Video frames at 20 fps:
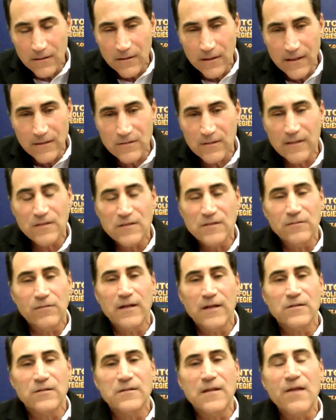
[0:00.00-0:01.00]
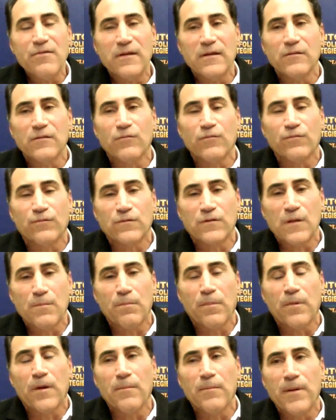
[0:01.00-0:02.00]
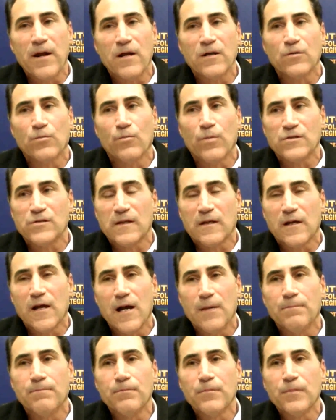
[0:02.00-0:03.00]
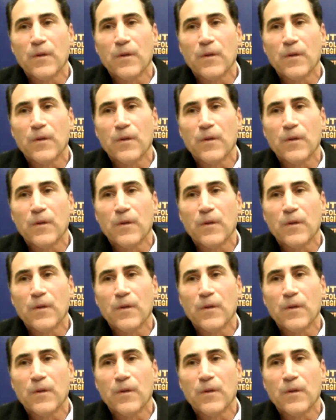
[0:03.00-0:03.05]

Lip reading: It's nothing compared to what's to come.